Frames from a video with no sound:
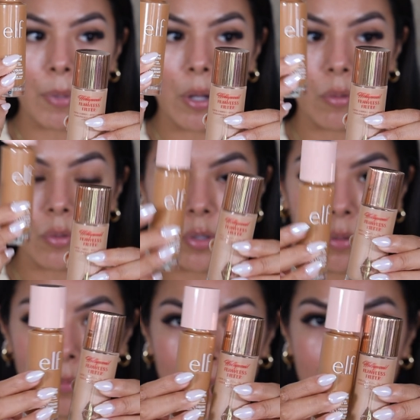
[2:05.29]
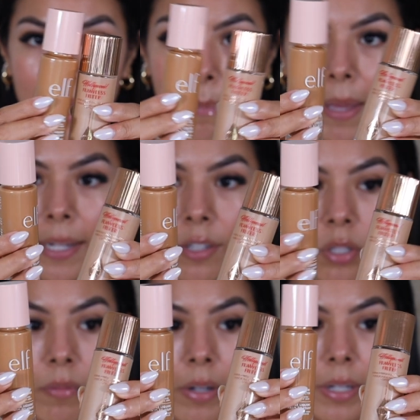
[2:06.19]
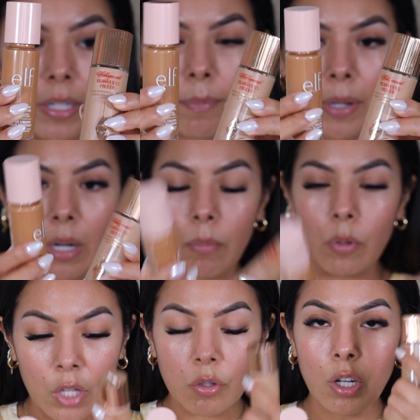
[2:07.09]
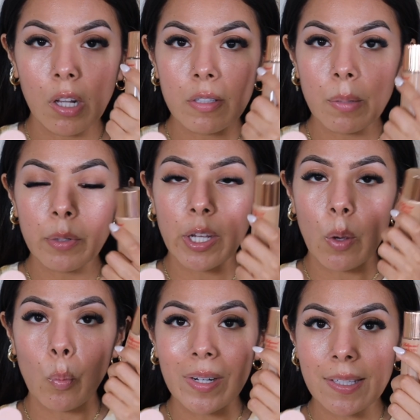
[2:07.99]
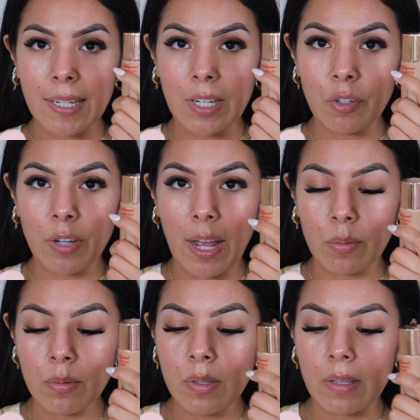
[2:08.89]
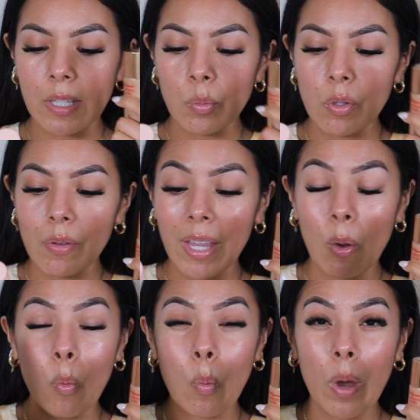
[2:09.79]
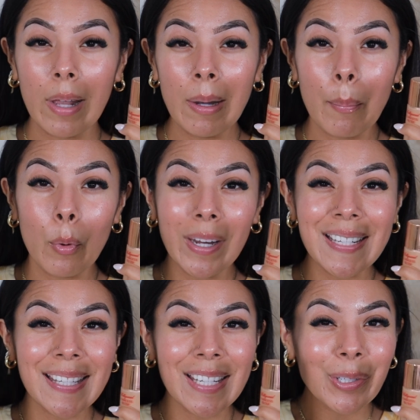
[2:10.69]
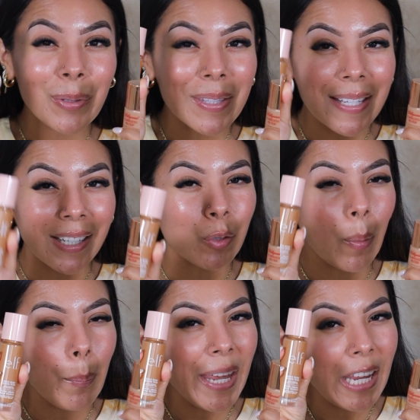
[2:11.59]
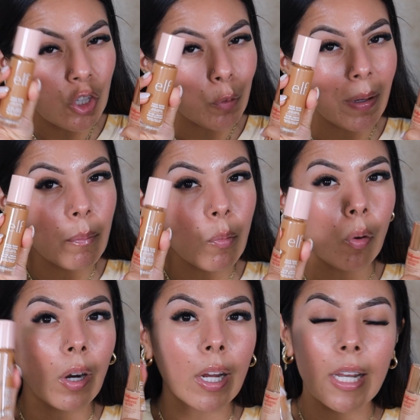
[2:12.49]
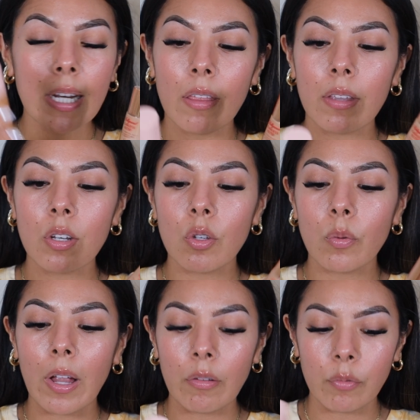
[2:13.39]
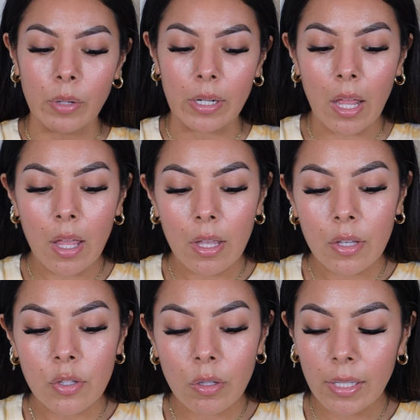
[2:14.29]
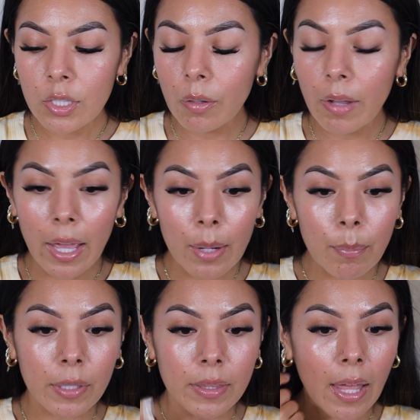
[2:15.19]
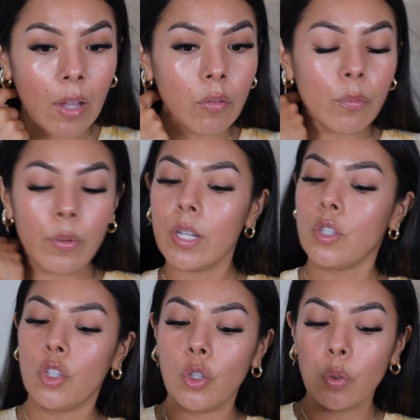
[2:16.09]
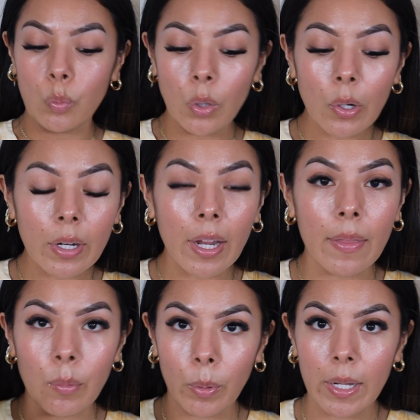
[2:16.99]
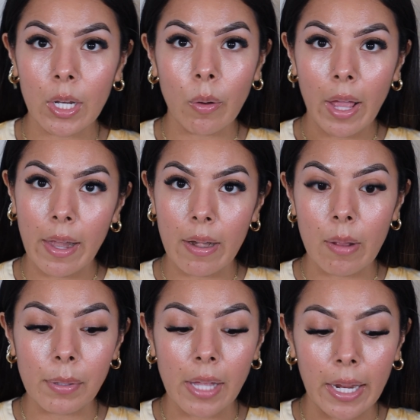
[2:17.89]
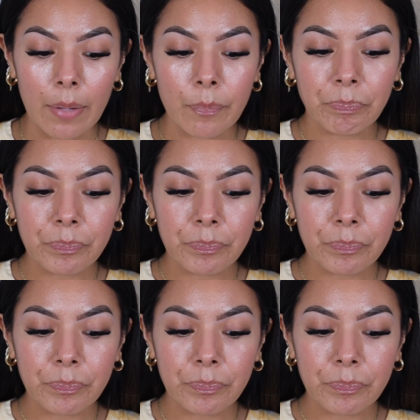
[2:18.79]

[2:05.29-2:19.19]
bottle. So packaging very comparable. So Charlotte's Tilbury, you get one standard ounce. This one you get 1.06, so a pinch bit more in the new e.l.f. one. So let's go ahead and put the e.l.f. one to work and then we're gonna go ahead and apply